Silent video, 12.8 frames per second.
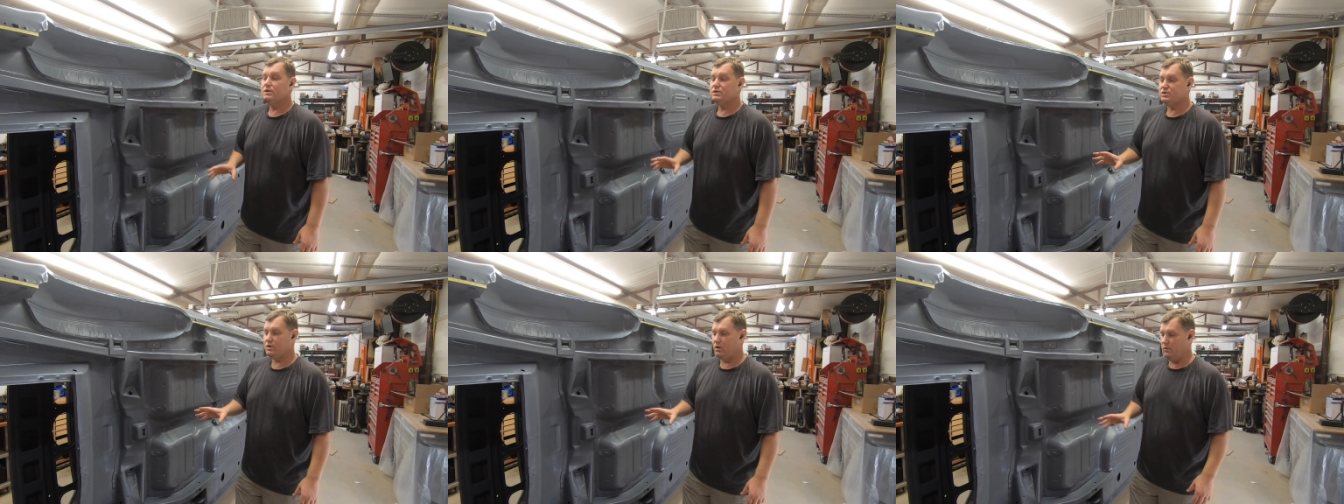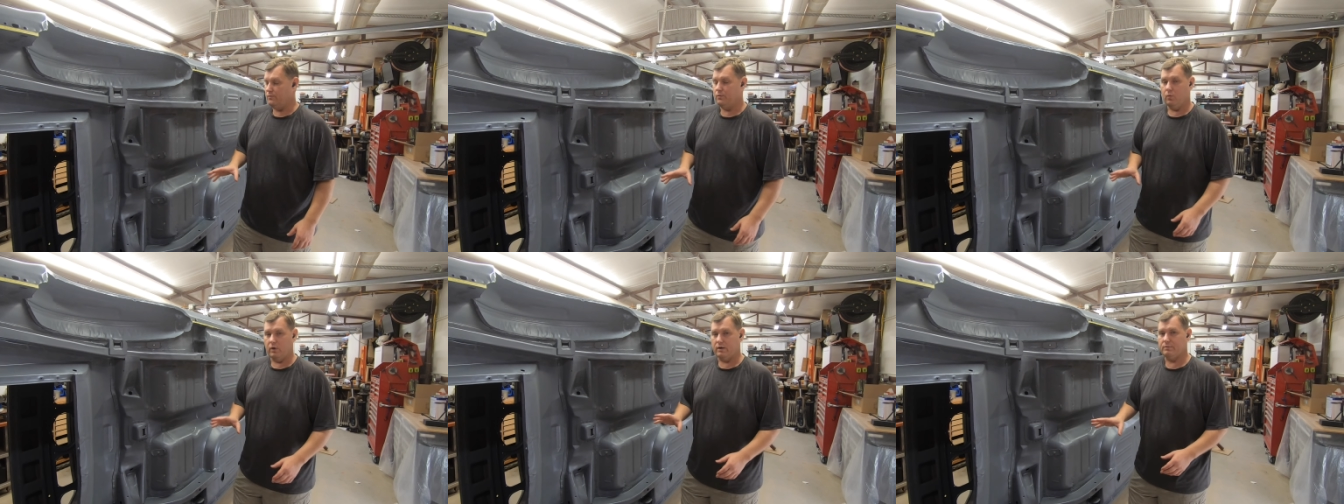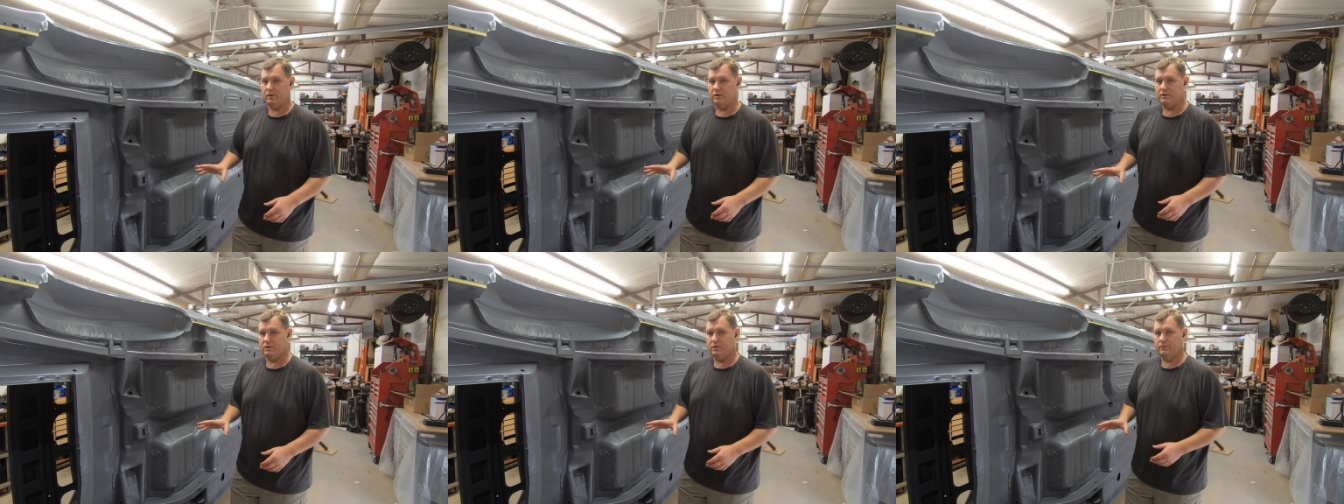So what I'm going to
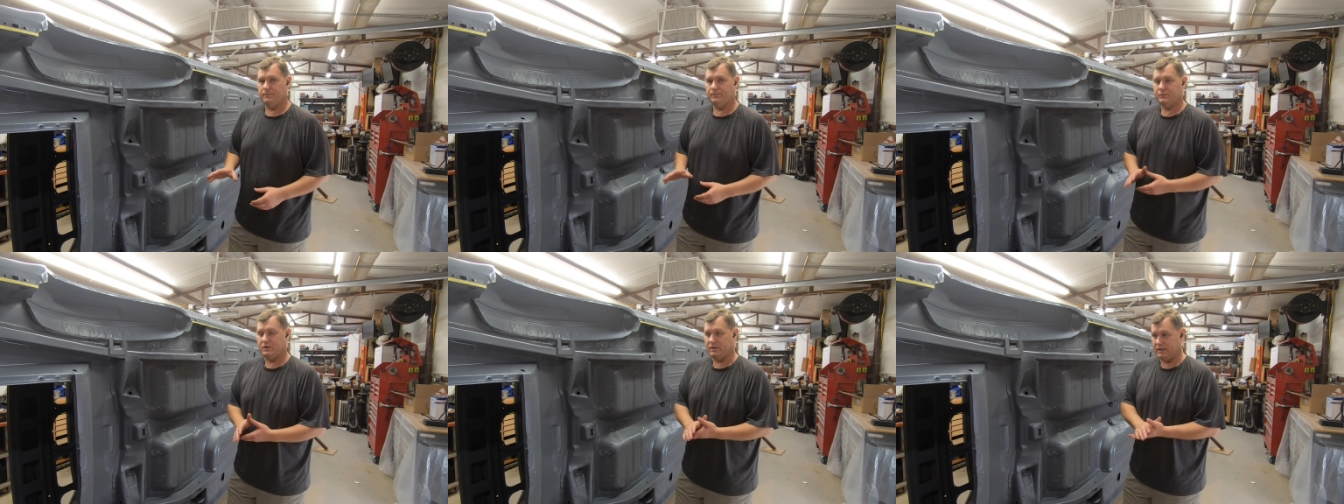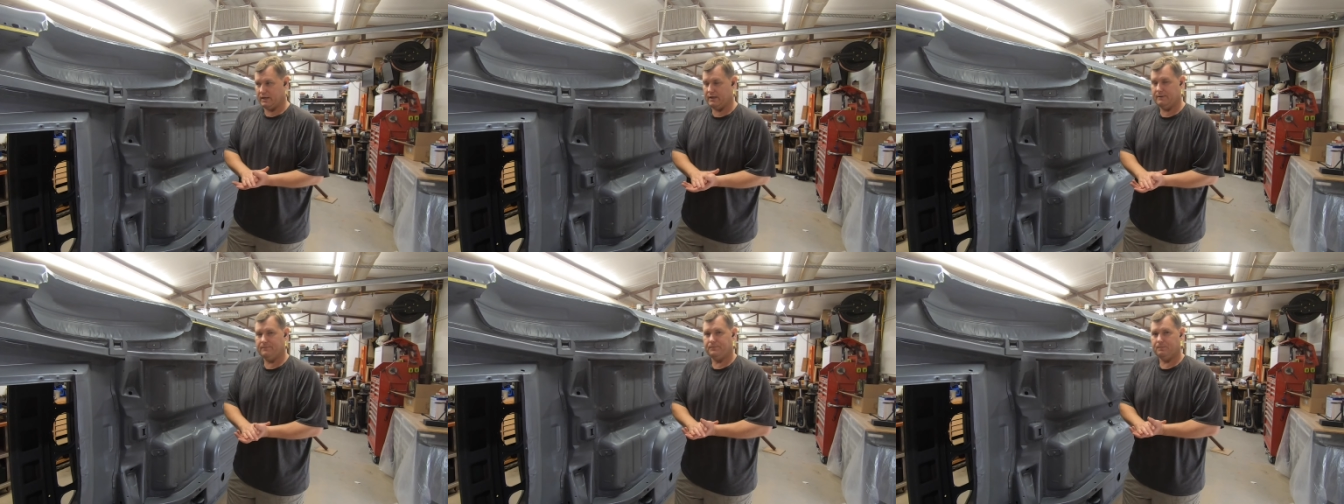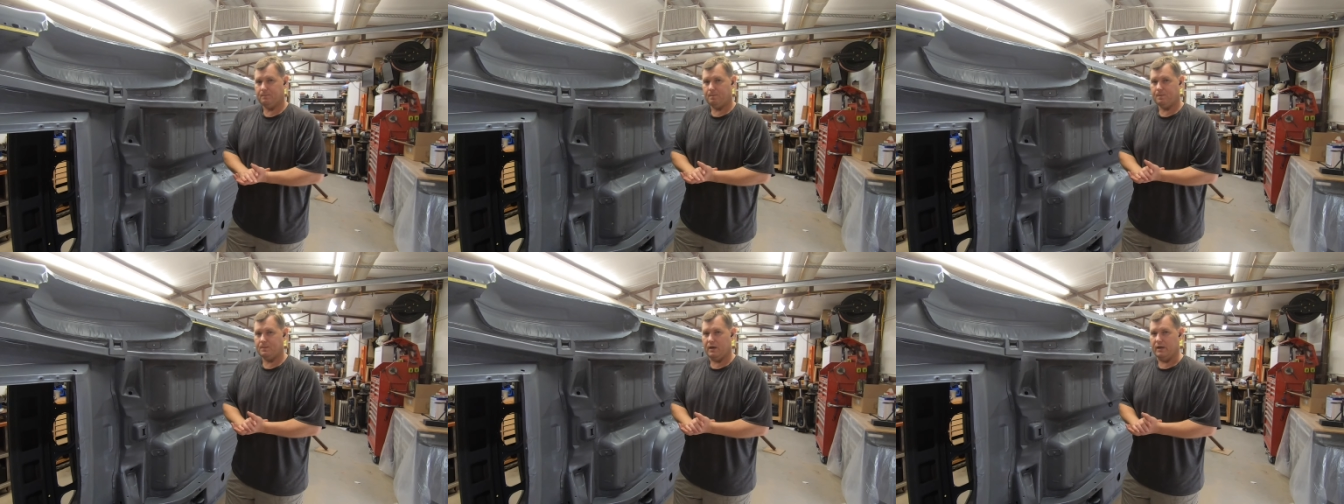do today
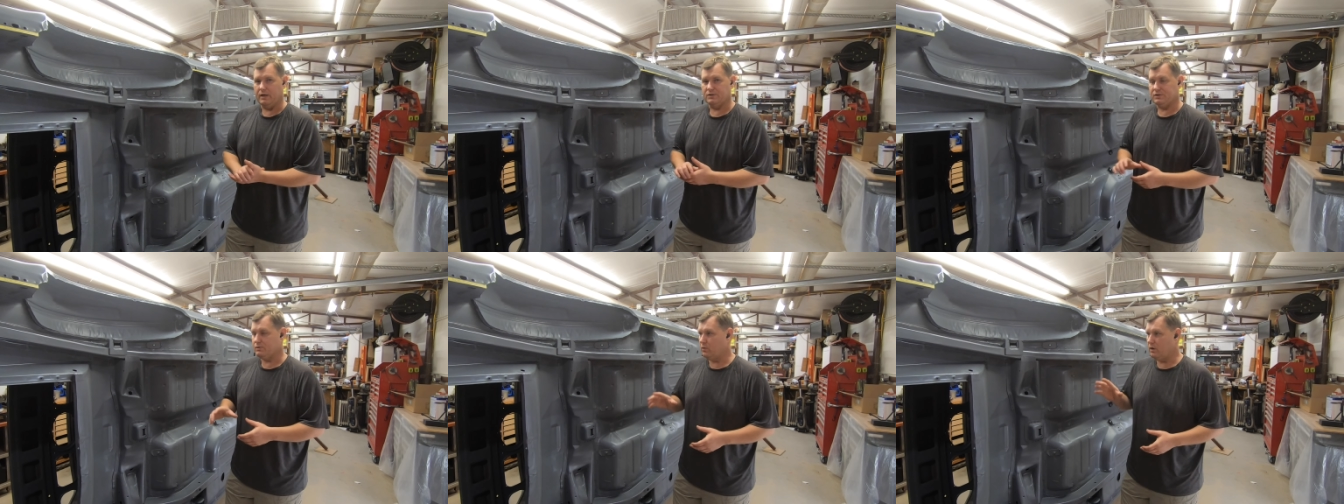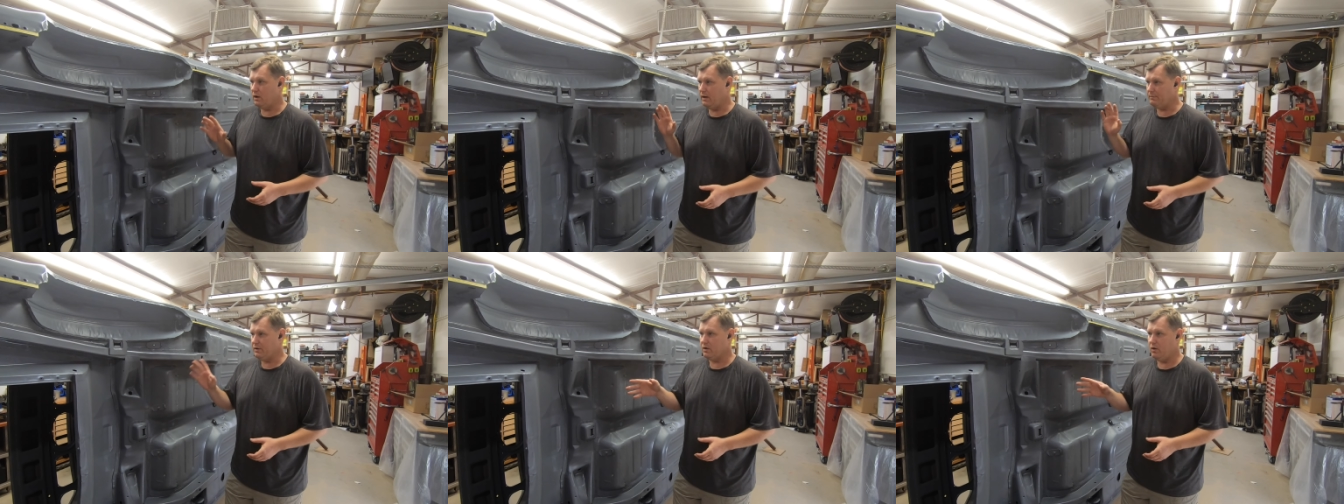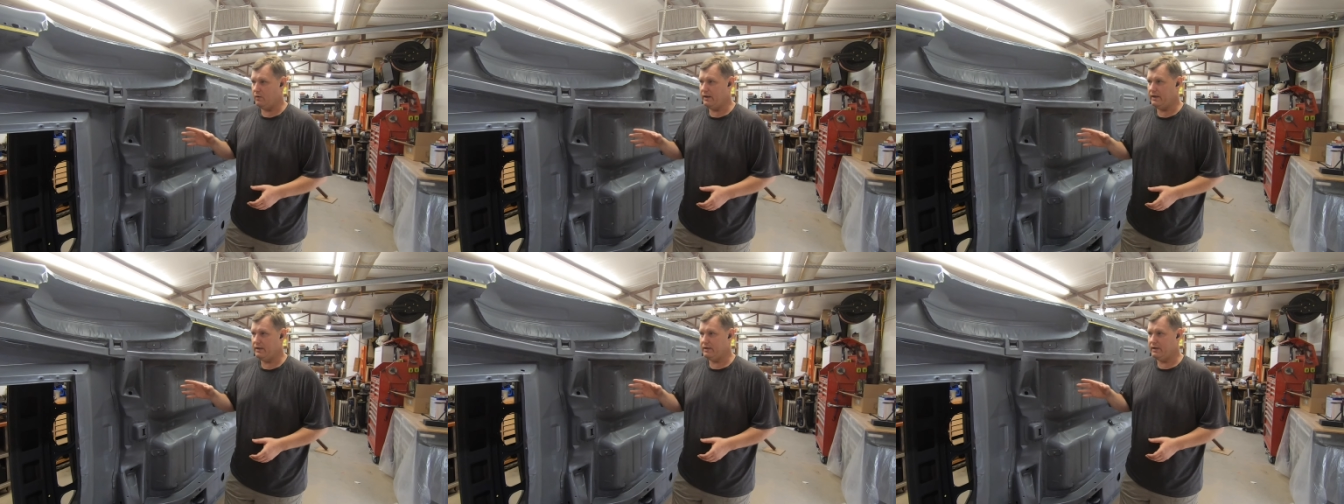is I'm going to go
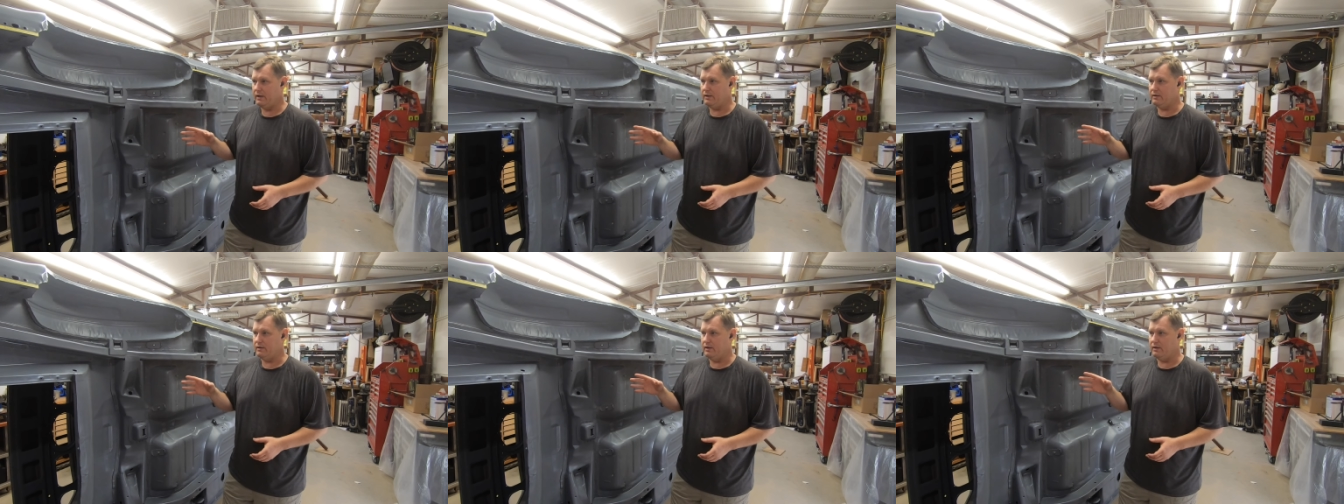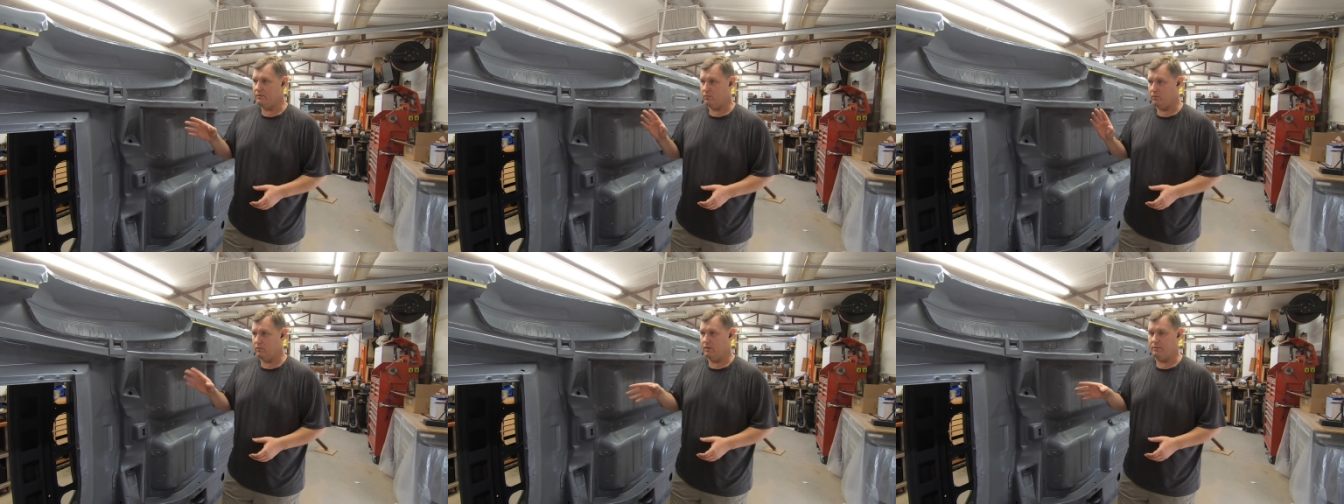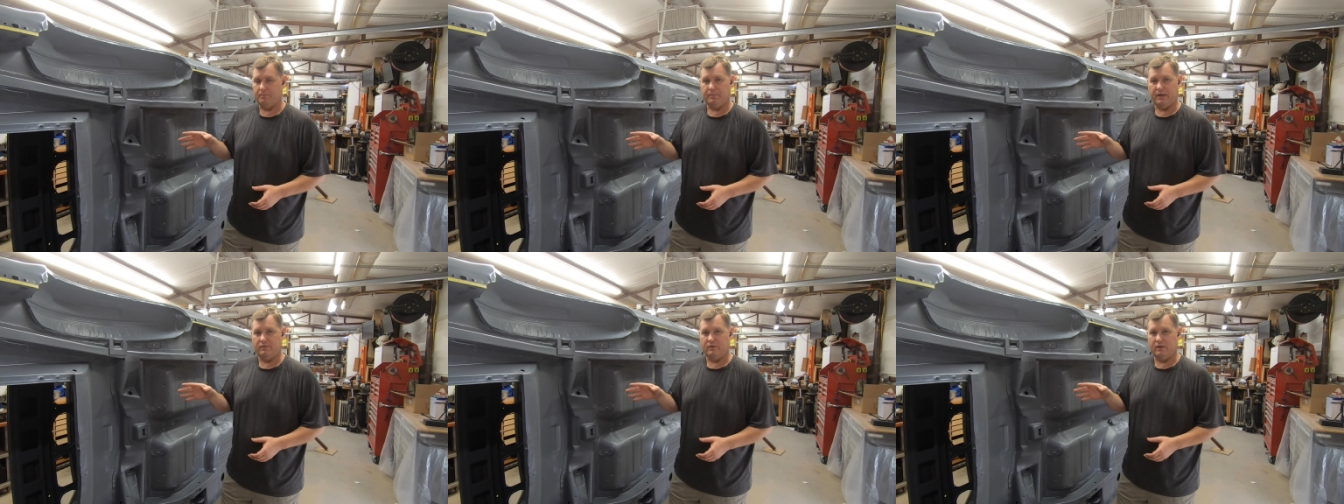ahead and I'm going to paint